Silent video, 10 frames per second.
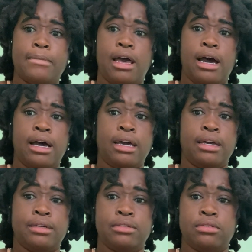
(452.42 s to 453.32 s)

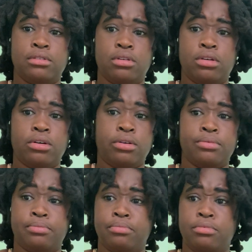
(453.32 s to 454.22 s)

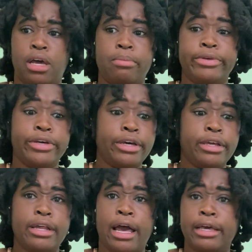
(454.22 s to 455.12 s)
I'm
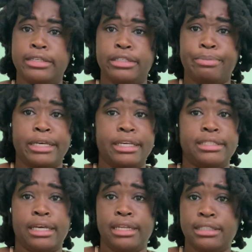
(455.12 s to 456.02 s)
good. I can see my kids
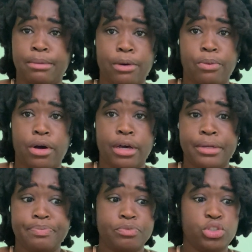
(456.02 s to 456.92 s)
anytime I want.
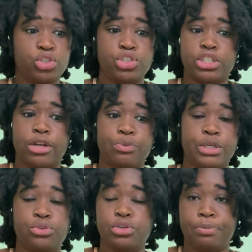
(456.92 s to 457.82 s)
You just gotta
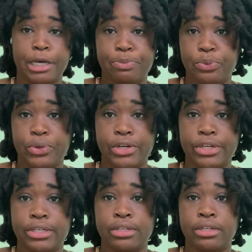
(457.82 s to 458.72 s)
renew your paperwork.